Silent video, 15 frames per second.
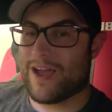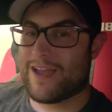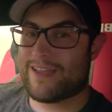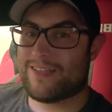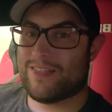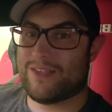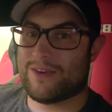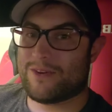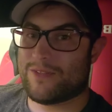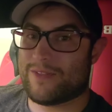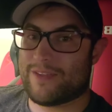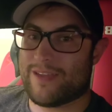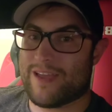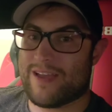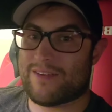I
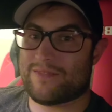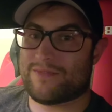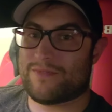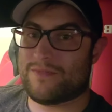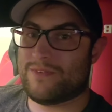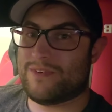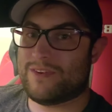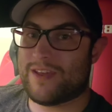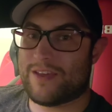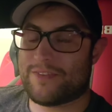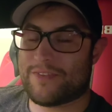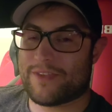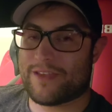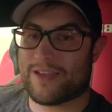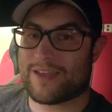literally have
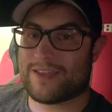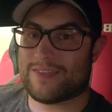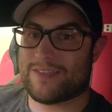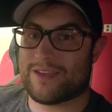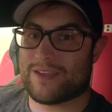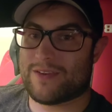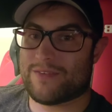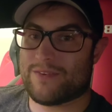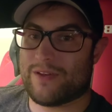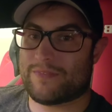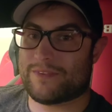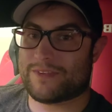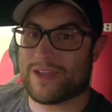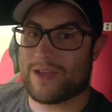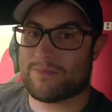nothing I can think of off
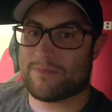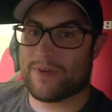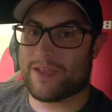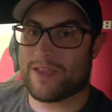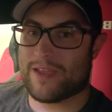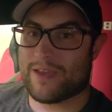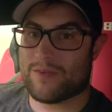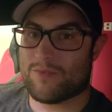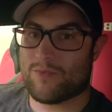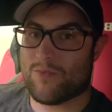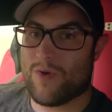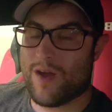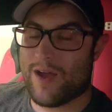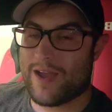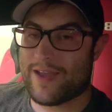the top of my head
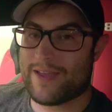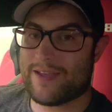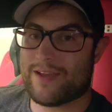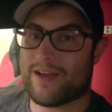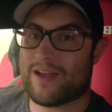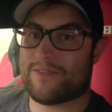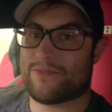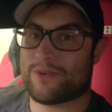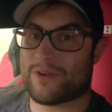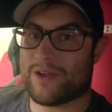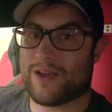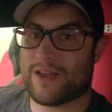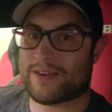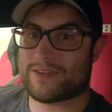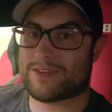why I
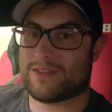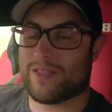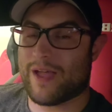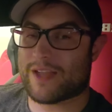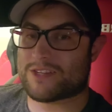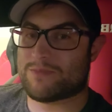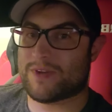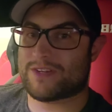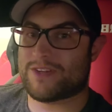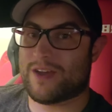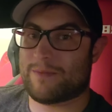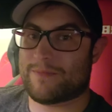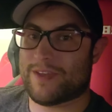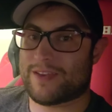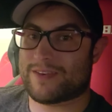forgot to latch my
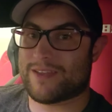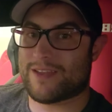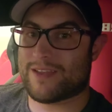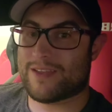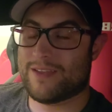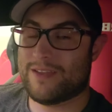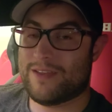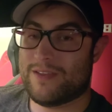top that day.